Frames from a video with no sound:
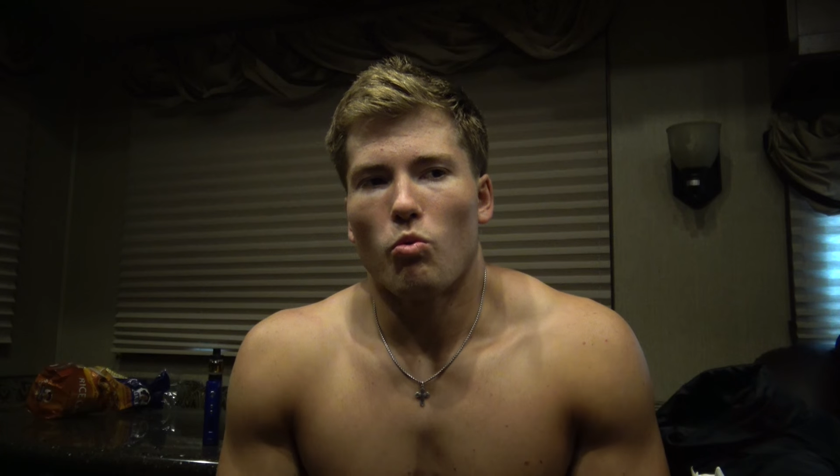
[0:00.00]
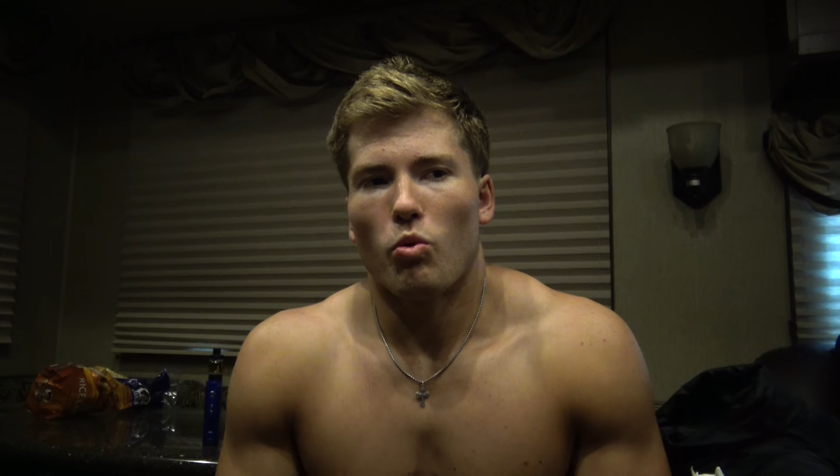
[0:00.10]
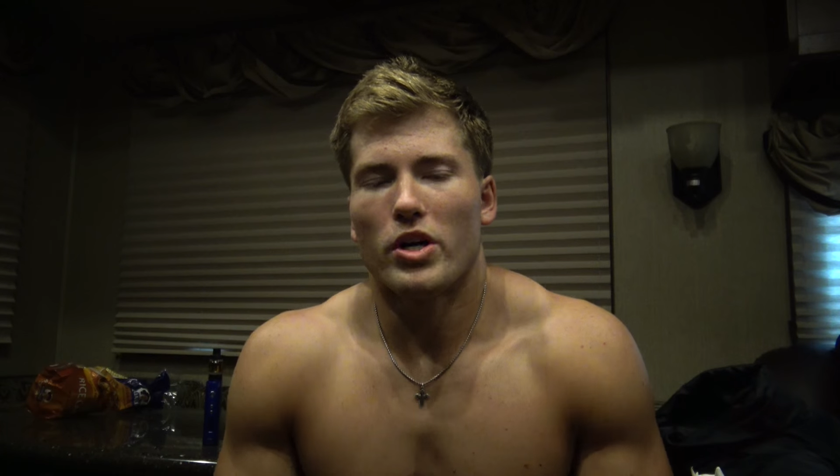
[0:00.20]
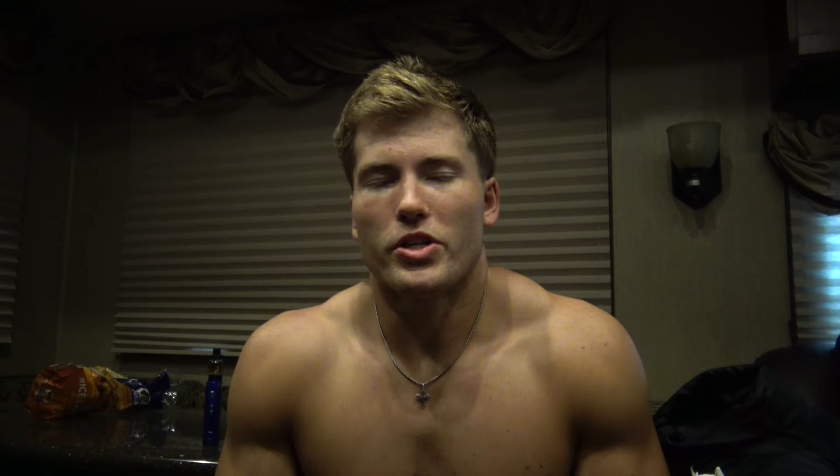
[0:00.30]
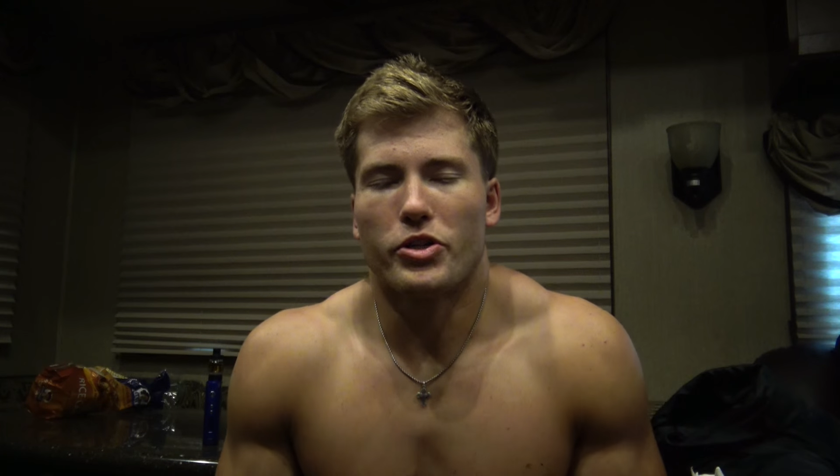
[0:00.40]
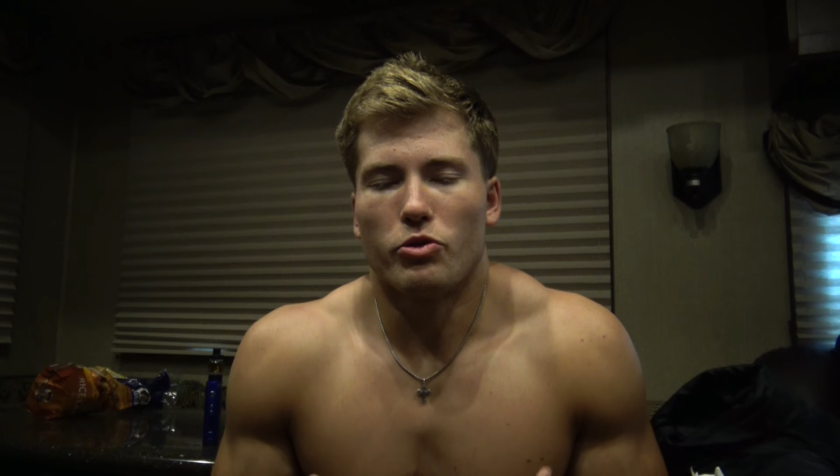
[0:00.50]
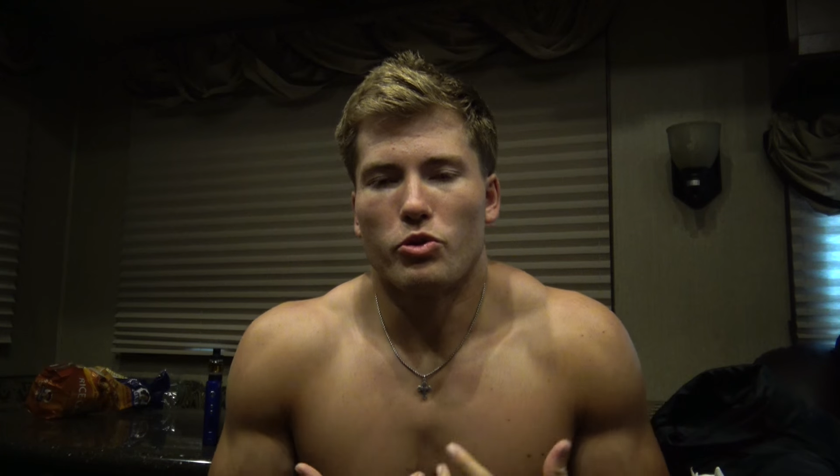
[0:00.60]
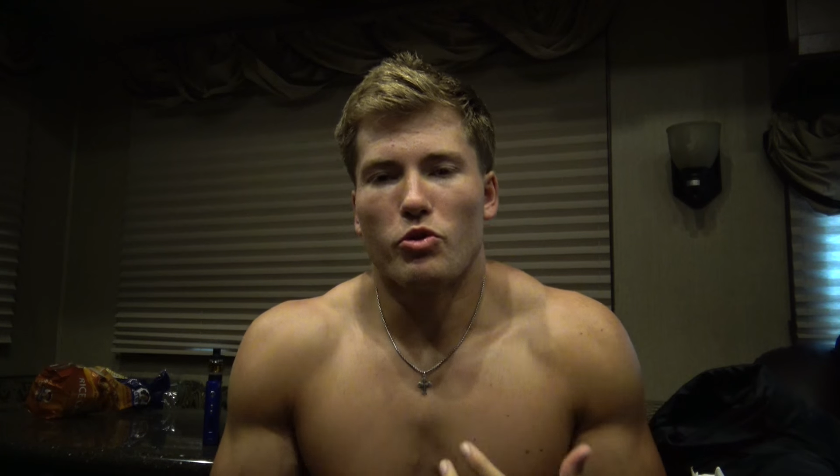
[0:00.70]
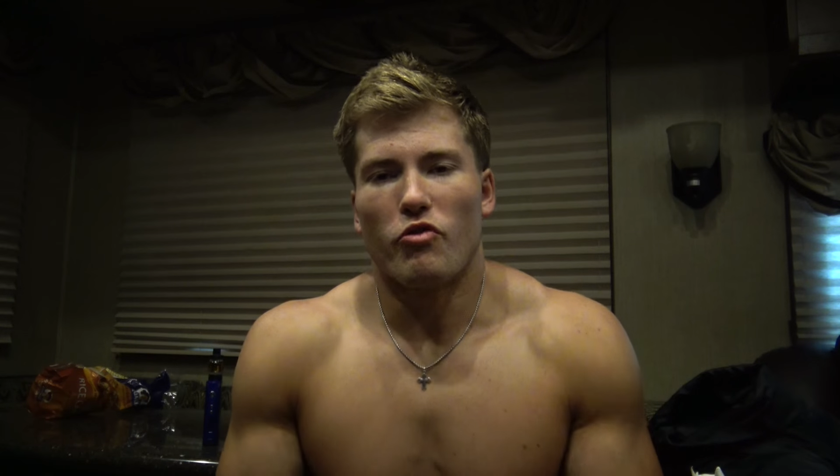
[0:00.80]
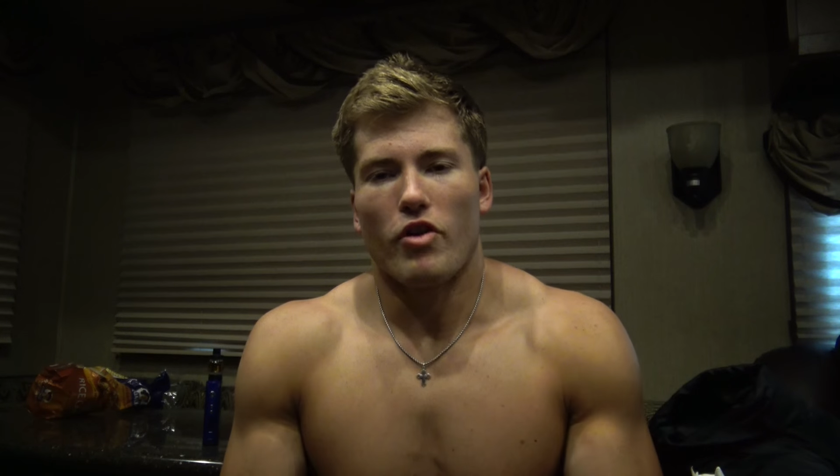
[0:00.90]
what do
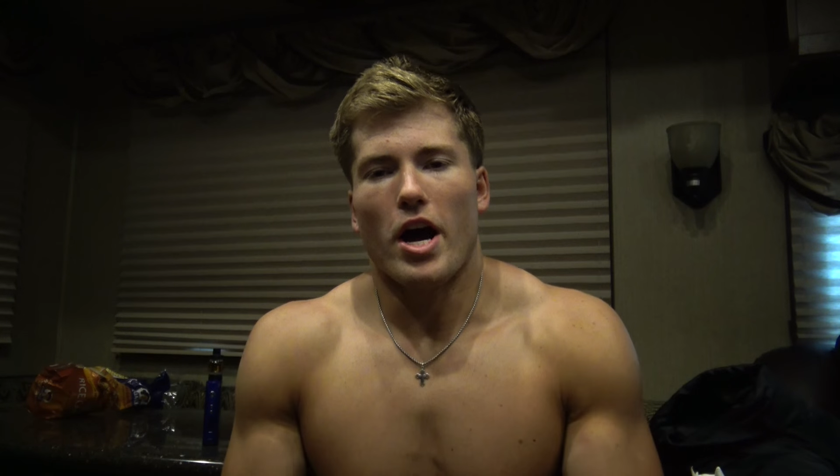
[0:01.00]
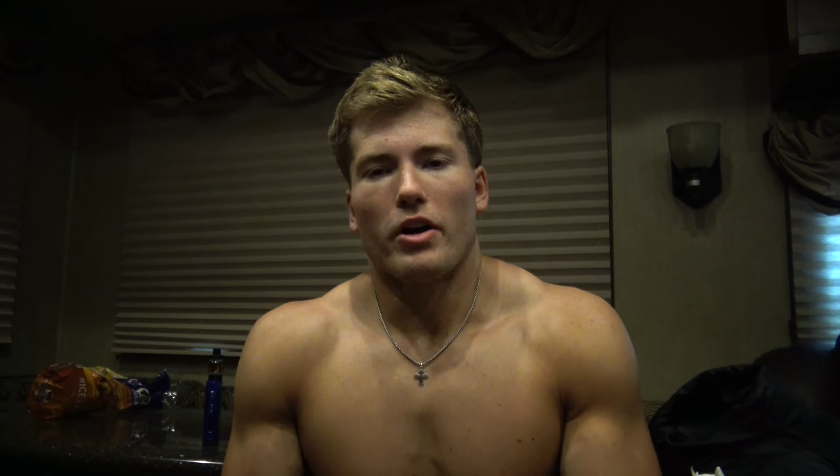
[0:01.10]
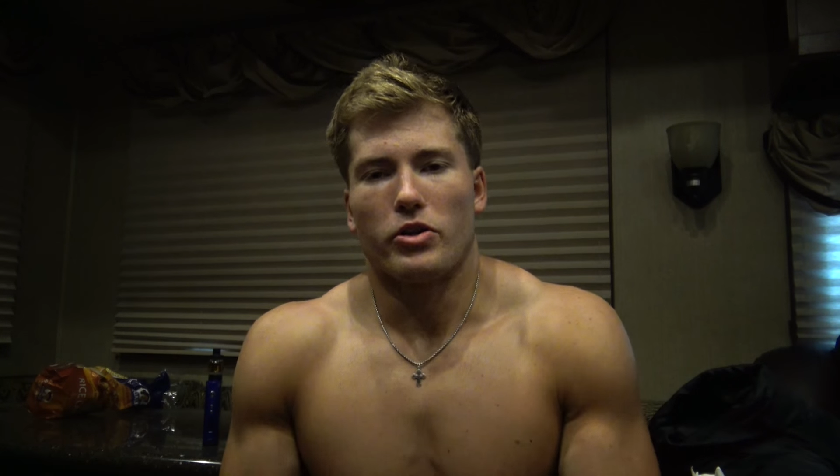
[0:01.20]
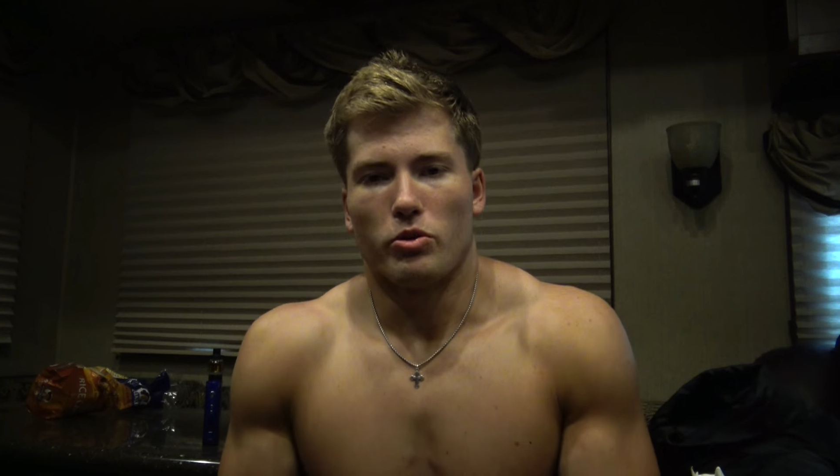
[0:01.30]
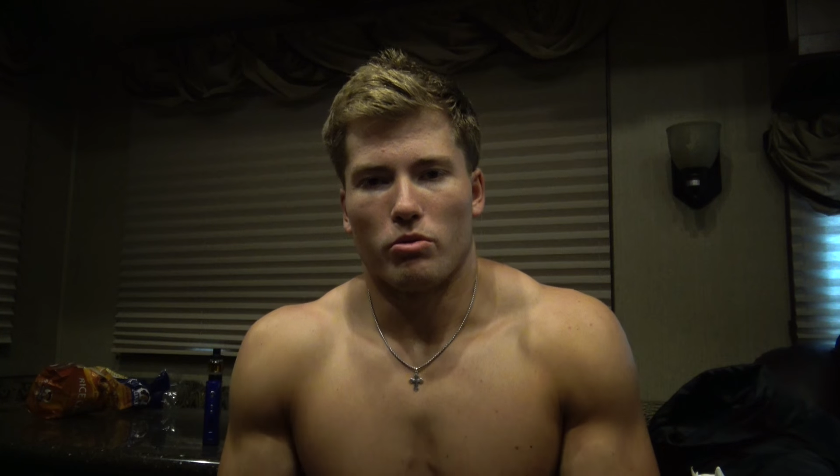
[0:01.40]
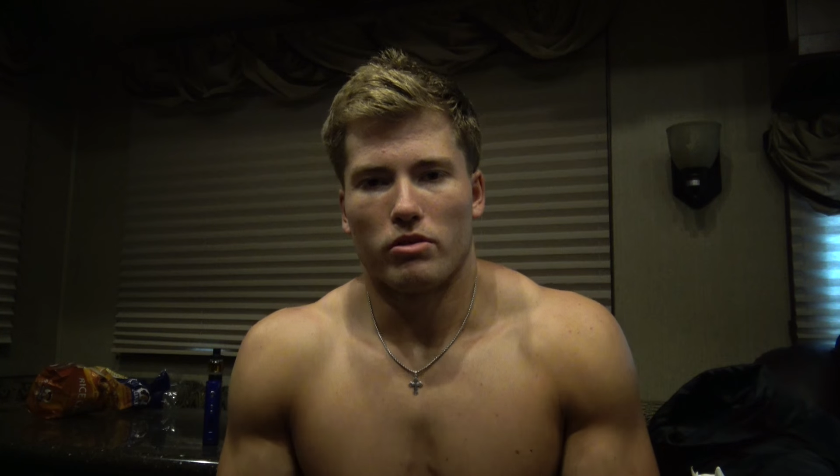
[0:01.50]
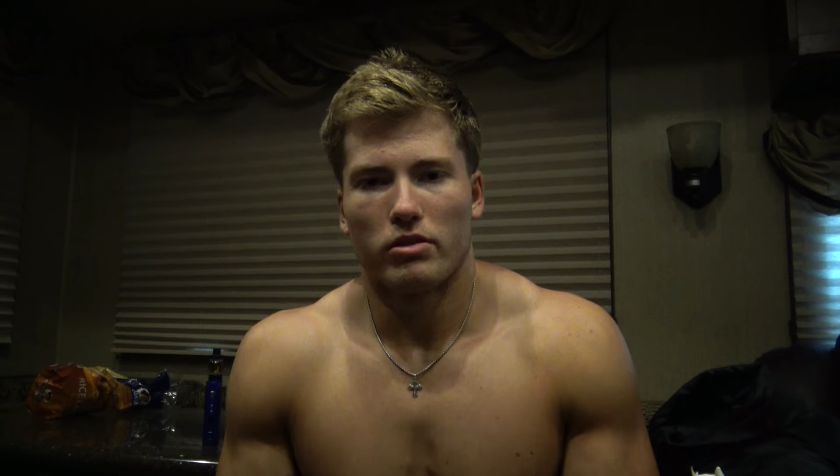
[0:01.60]
you value